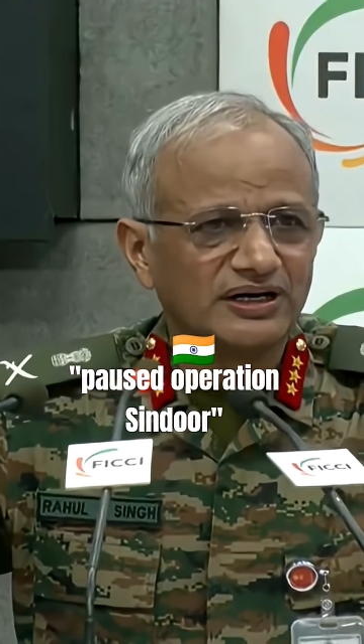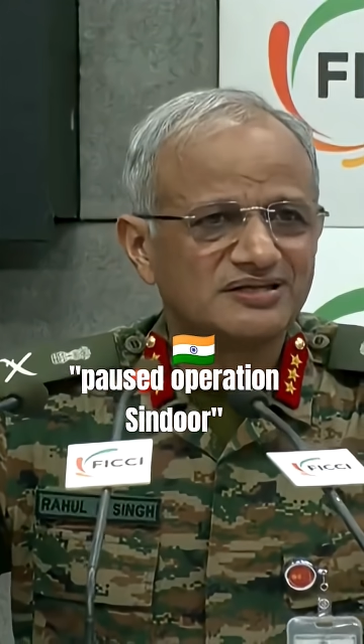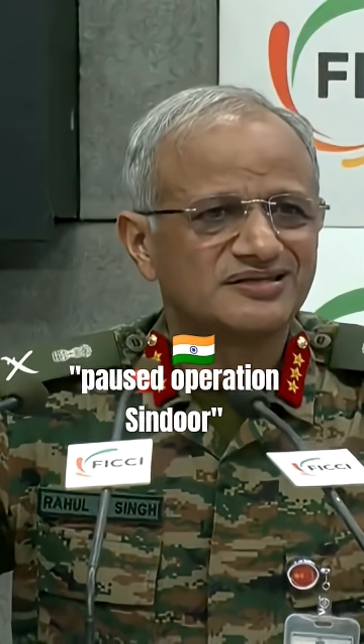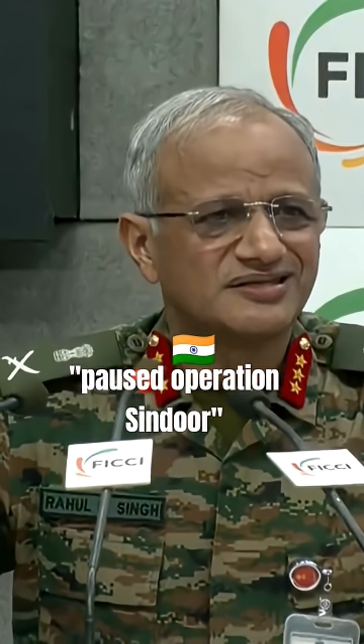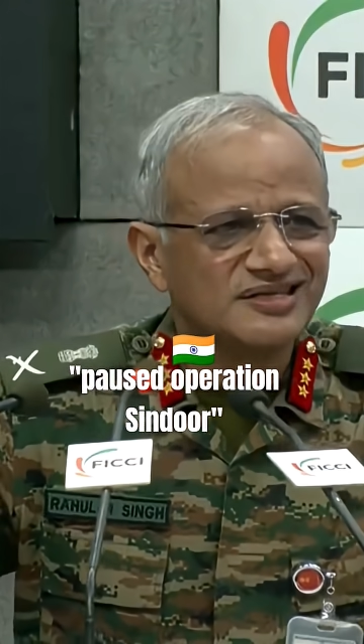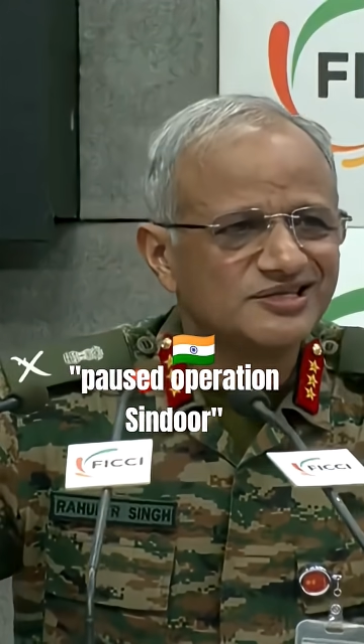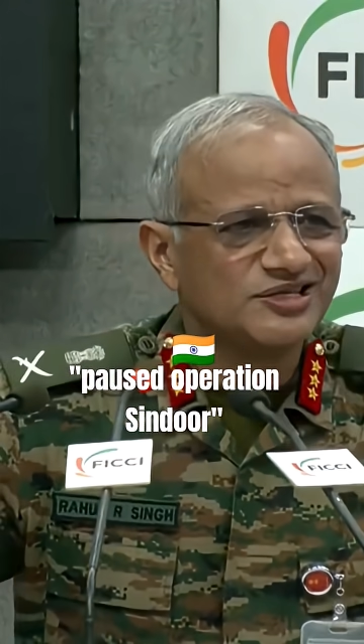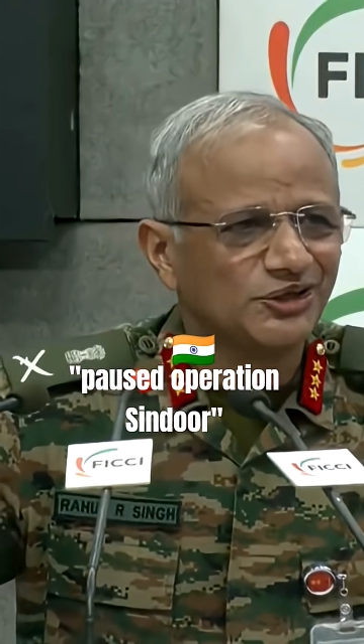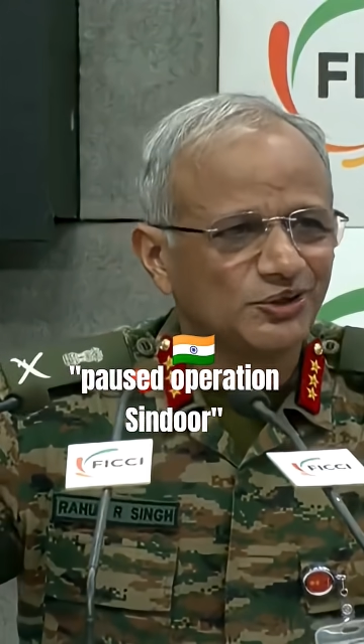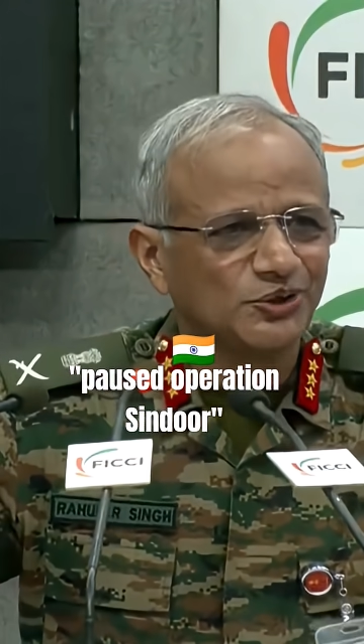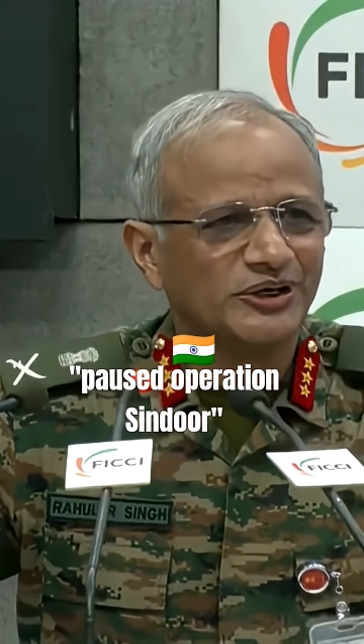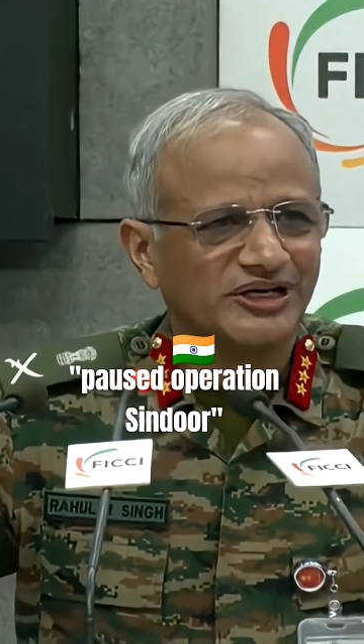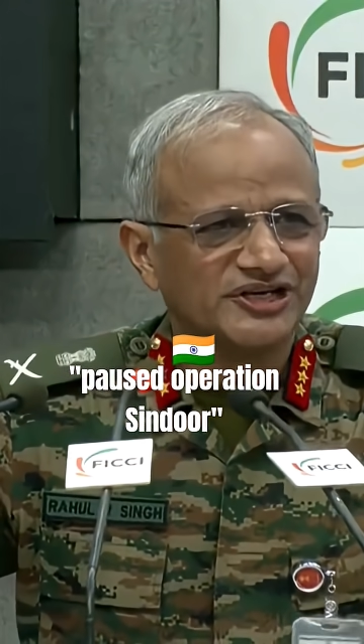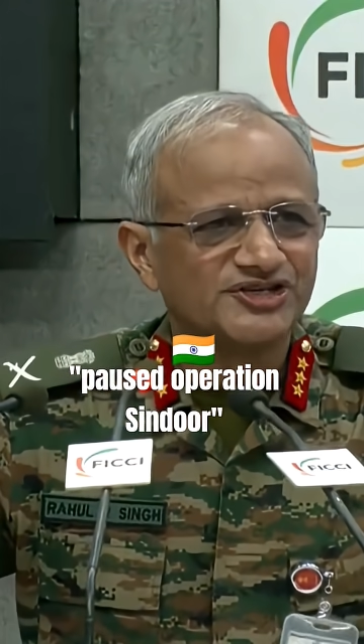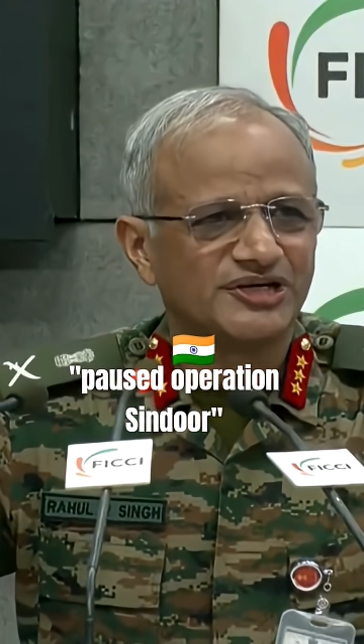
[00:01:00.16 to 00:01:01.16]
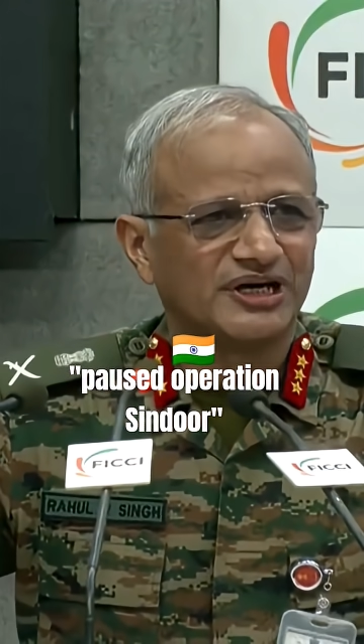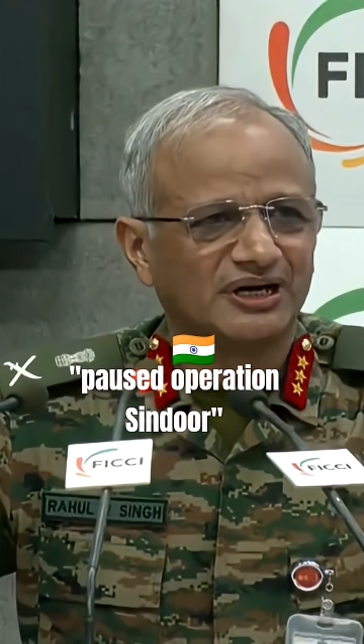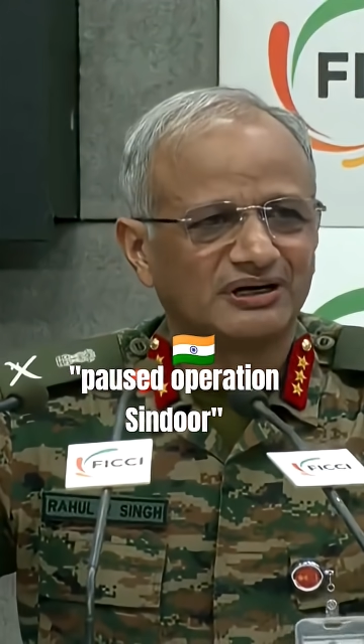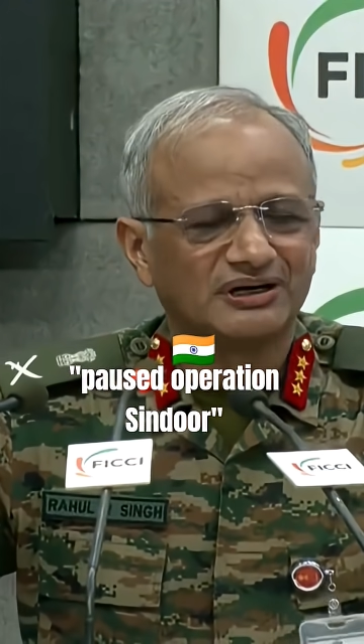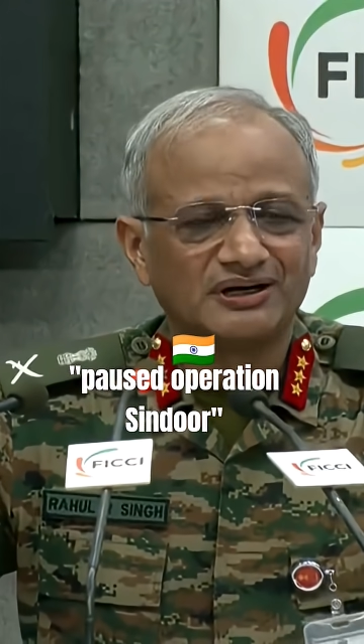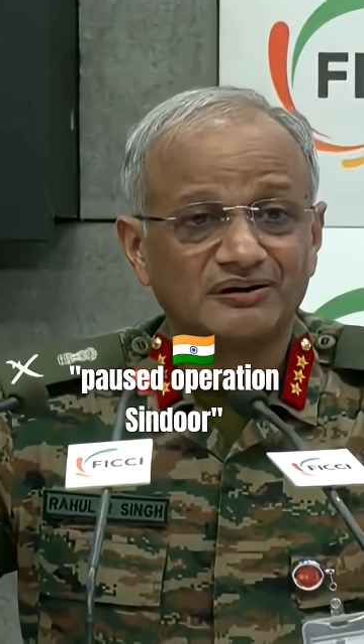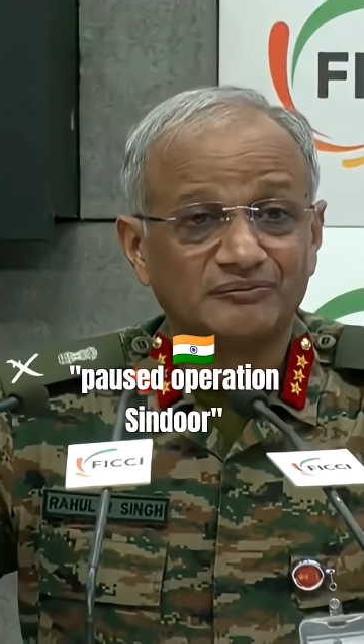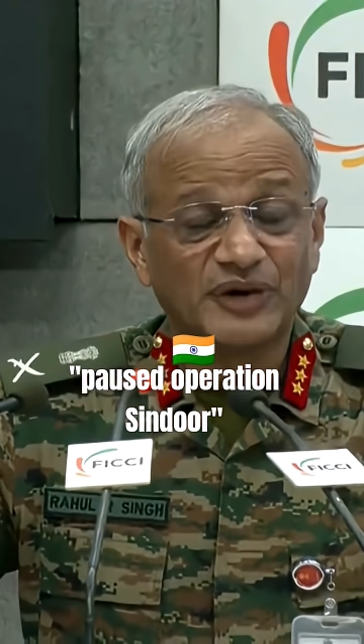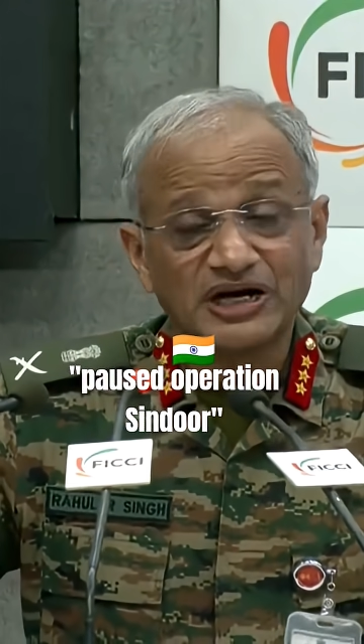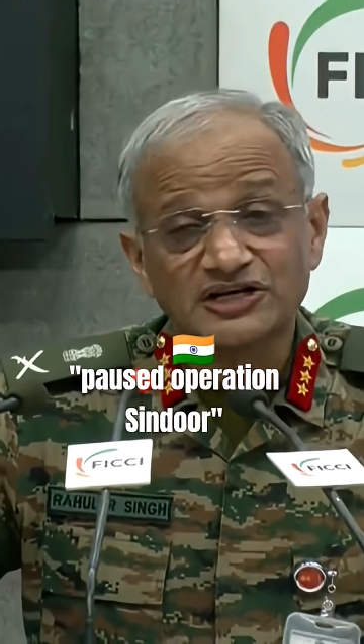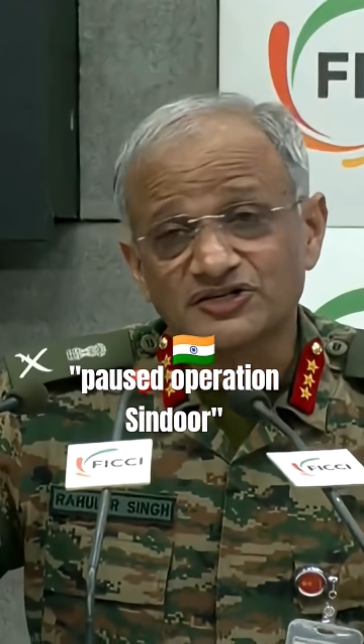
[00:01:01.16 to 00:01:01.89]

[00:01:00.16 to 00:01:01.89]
is easy to initiate, but